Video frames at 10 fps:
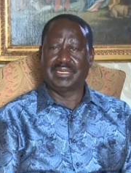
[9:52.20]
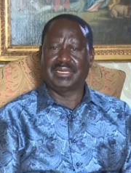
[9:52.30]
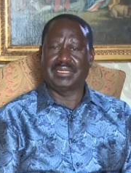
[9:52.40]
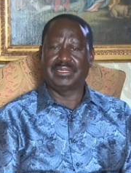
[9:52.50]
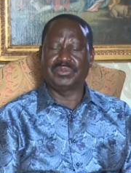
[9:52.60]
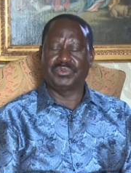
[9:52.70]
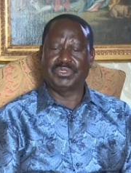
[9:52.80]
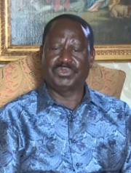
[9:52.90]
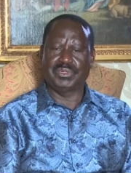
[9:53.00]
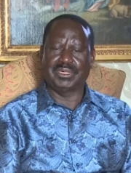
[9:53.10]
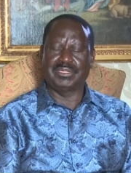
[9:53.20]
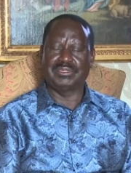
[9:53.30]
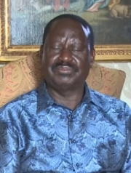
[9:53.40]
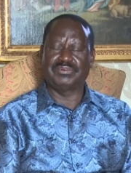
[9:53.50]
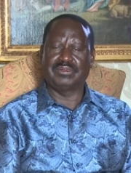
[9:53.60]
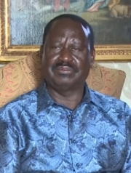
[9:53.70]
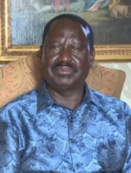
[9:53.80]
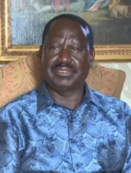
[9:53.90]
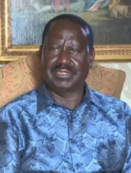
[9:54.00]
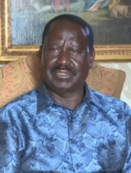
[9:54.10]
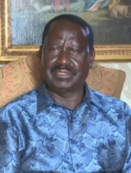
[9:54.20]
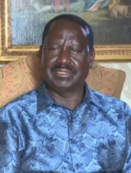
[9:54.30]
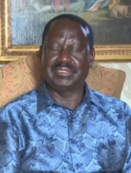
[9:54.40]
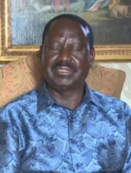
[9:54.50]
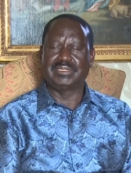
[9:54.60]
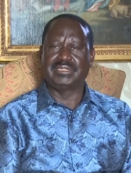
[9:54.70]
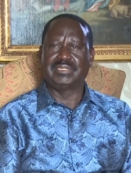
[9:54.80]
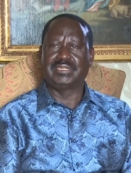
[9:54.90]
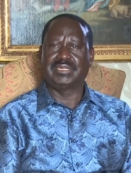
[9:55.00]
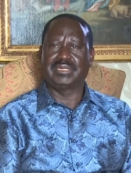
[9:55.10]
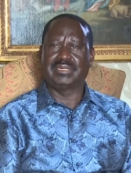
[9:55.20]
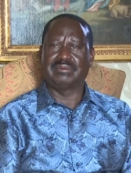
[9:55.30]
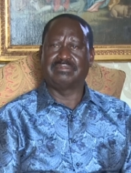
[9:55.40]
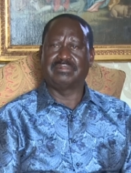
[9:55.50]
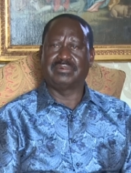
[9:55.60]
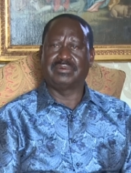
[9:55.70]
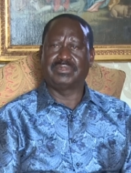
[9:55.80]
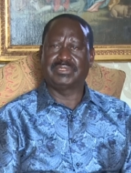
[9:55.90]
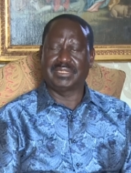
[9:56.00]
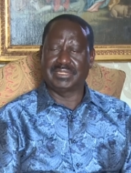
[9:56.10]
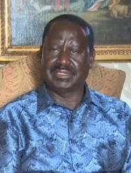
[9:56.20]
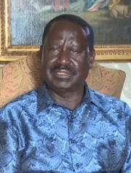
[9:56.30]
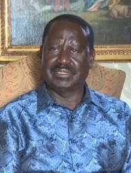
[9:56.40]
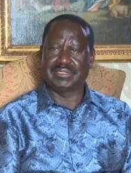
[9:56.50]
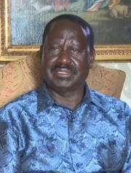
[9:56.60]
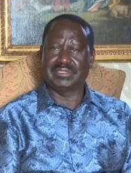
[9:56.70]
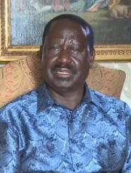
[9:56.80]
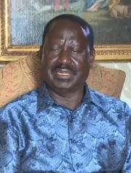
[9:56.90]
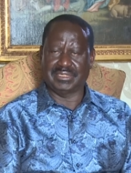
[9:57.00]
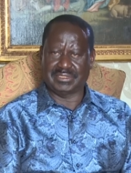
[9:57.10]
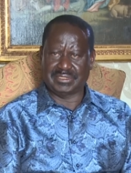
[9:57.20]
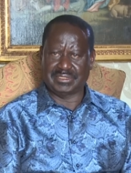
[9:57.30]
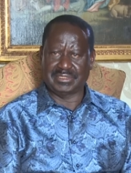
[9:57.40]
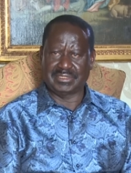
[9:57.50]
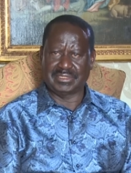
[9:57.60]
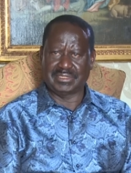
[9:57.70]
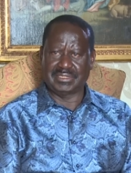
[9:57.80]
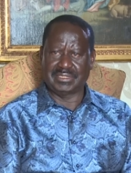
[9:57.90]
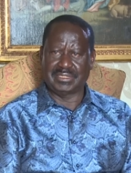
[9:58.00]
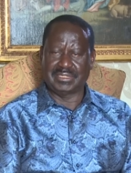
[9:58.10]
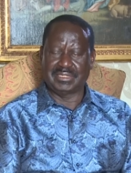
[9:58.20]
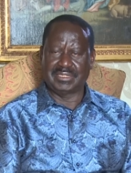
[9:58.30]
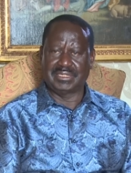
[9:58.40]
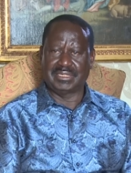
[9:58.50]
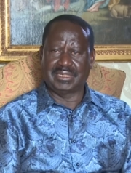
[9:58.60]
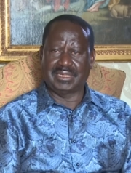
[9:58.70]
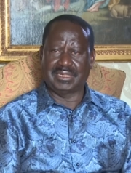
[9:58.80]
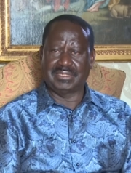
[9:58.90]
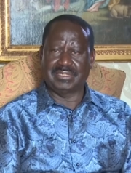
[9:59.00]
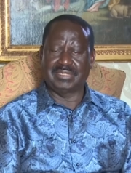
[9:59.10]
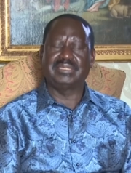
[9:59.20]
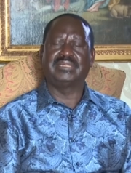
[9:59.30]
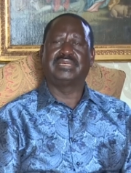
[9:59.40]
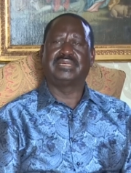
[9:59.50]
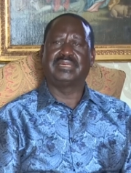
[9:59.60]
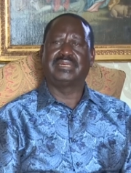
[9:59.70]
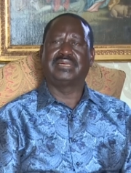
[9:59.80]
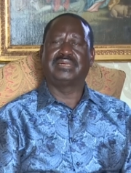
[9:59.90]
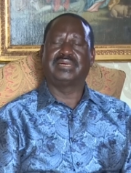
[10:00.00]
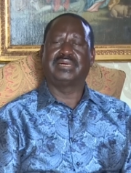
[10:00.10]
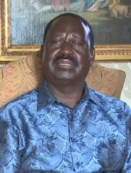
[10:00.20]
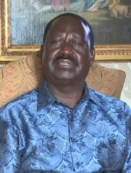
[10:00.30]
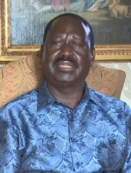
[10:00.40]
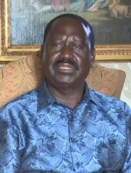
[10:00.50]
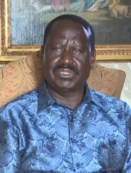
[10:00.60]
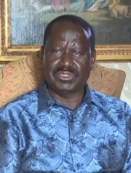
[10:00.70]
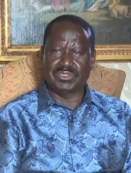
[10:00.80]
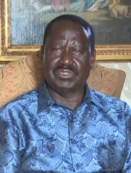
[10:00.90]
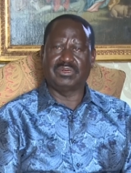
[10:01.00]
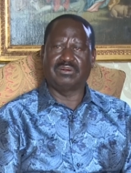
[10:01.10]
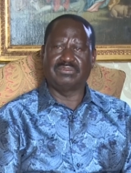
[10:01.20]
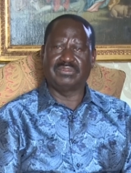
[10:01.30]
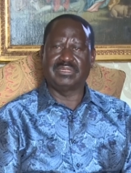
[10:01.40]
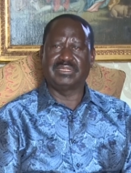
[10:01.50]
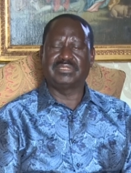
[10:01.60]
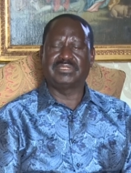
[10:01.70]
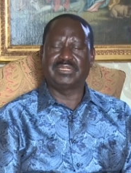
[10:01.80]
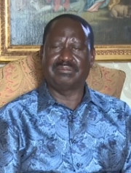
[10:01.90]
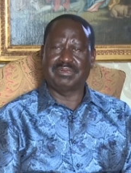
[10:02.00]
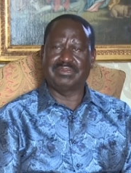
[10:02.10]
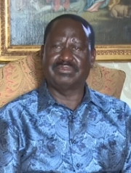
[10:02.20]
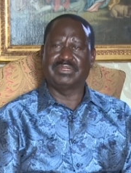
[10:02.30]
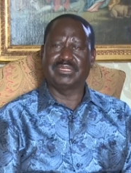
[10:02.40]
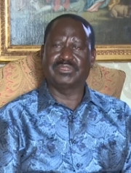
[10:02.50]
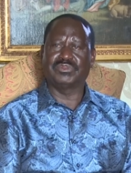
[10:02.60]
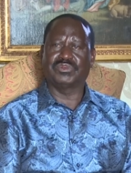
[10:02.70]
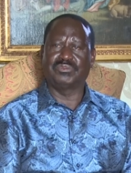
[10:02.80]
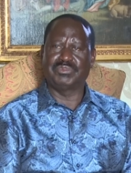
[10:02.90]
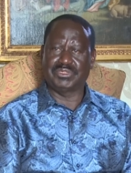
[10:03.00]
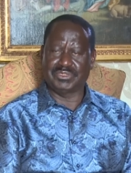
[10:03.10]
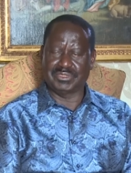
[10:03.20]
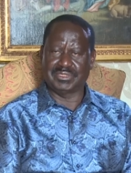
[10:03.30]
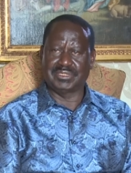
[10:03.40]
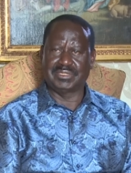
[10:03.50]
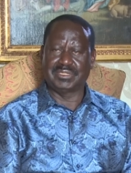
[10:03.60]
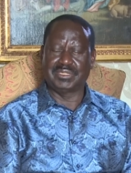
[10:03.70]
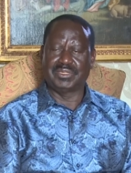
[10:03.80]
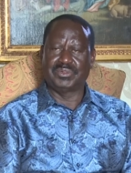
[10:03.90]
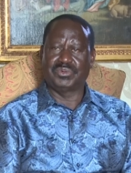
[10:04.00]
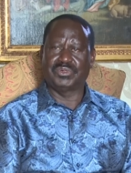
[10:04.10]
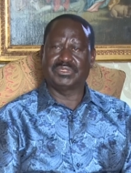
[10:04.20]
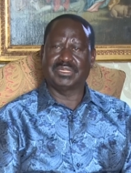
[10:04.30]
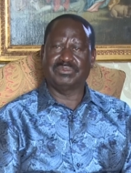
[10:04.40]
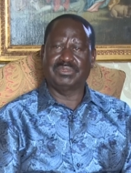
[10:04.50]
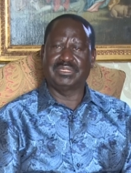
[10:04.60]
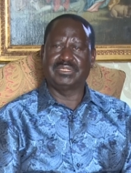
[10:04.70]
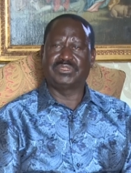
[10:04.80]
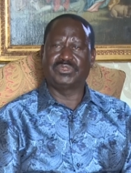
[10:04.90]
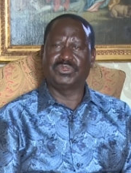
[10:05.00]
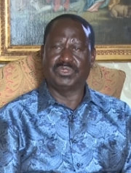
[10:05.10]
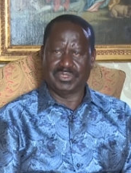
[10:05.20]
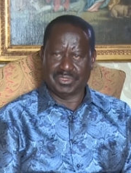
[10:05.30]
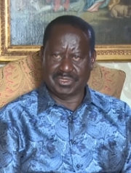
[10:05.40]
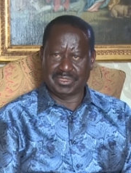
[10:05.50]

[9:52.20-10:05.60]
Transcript: and which were involved in uh, altering results. And the attention of the chairman of the Electoral Commission was actually drawn